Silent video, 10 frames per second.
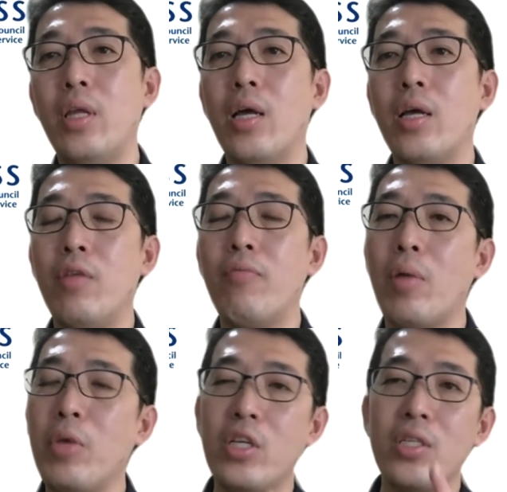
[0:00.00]
if I
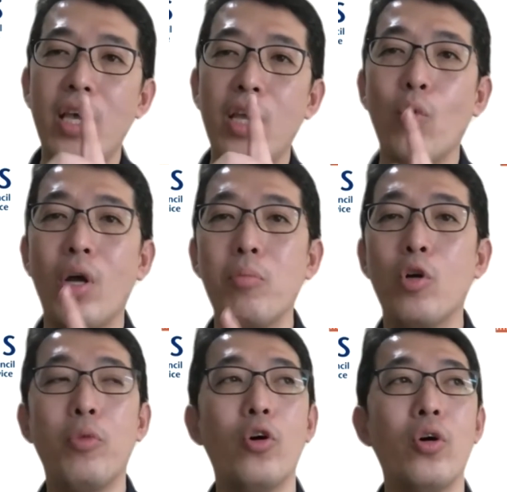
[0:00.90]
may just add one
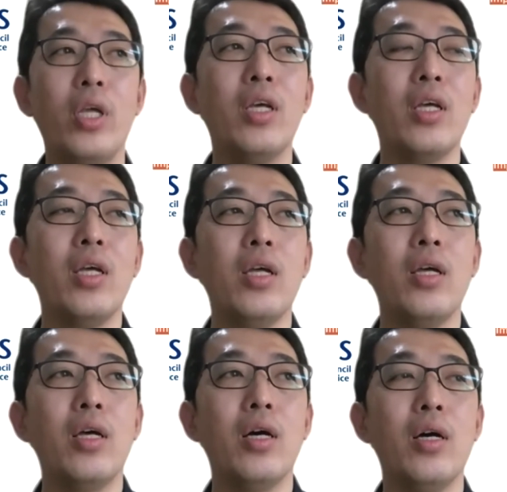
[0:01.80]
more point,
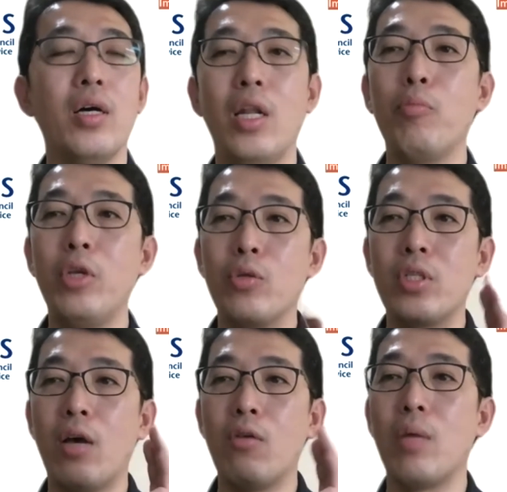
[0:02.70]
allow me to
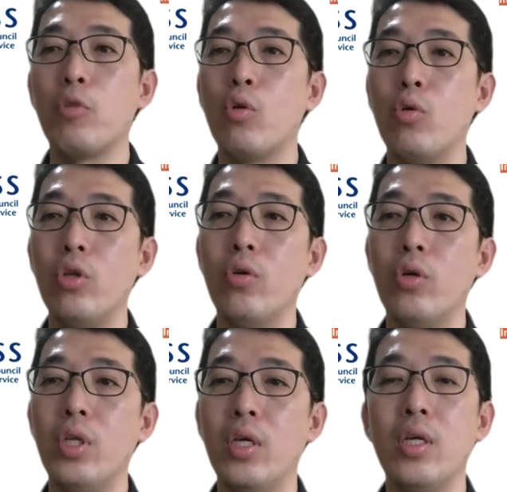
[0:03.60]
sell some koyo
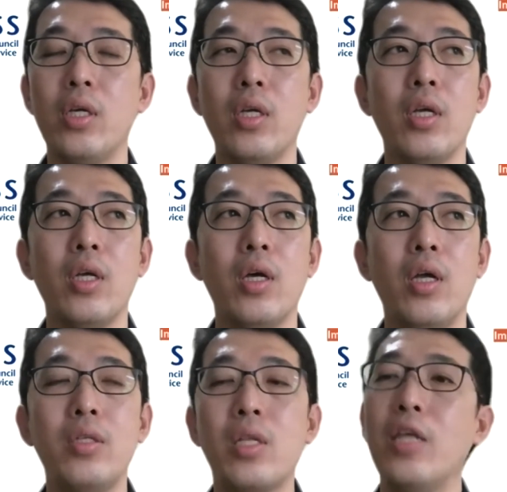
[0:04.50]
here.
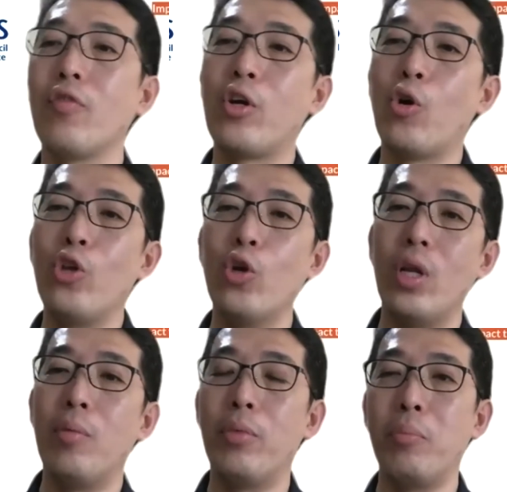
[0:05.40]
It's less of a koyo,
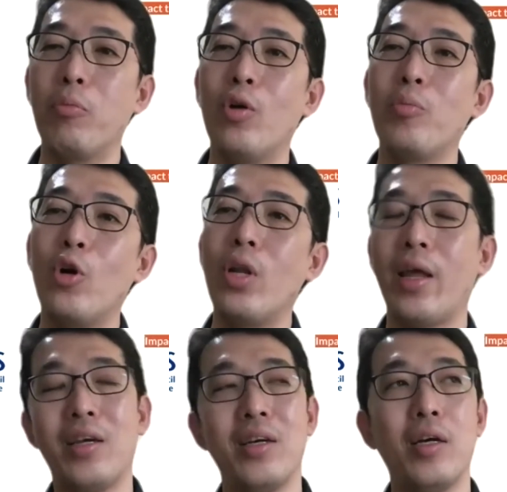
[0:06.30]
but more
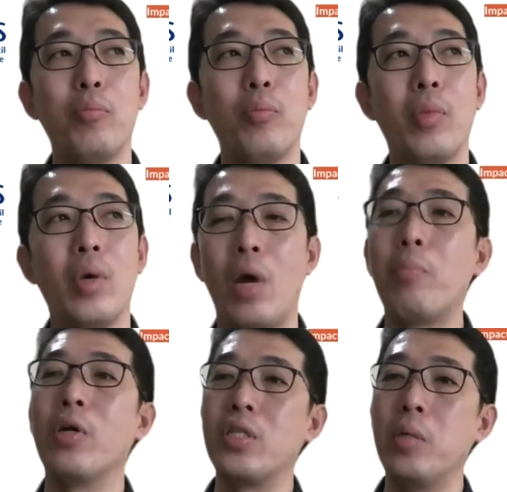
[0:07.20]
like my
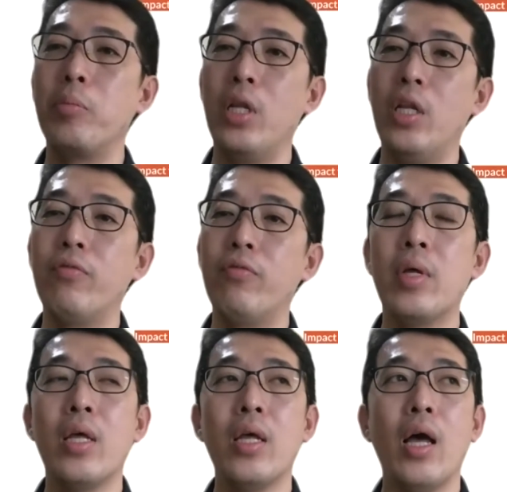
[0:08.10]
personal belief.
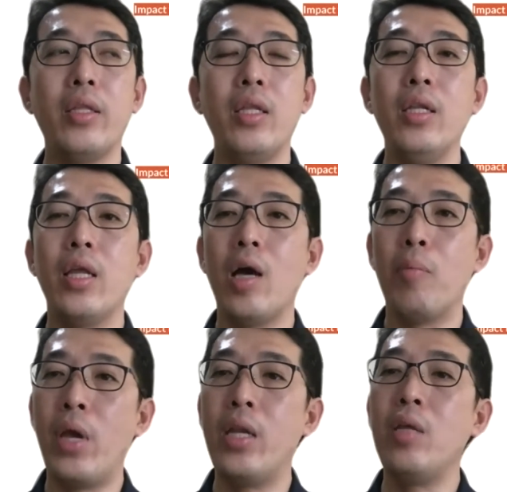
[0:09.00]
I think there are
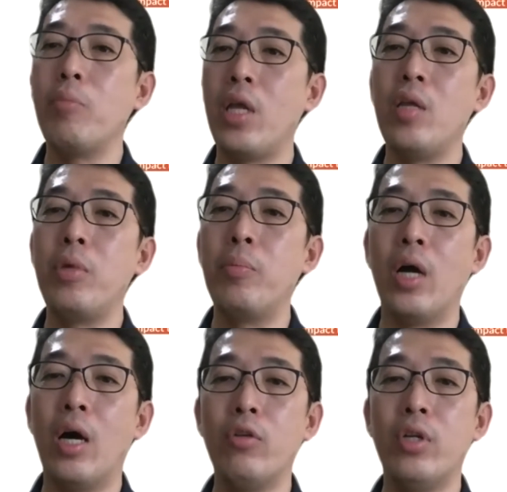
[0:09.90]
many
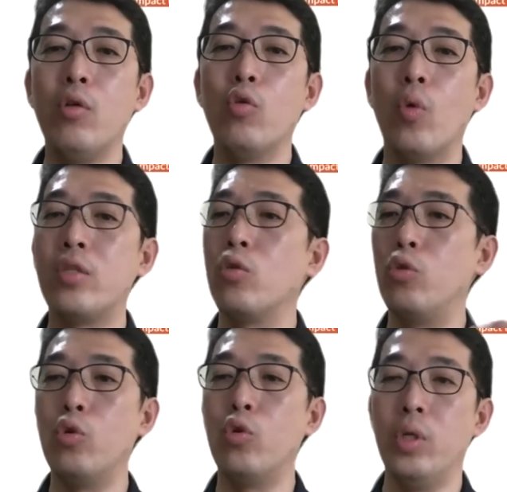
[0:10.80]
people out there who wants to
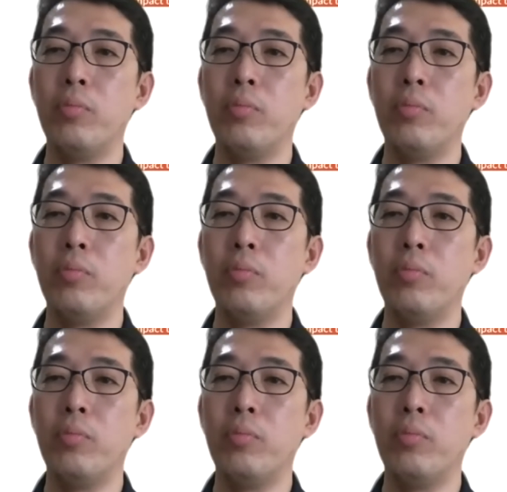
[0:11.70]
do good.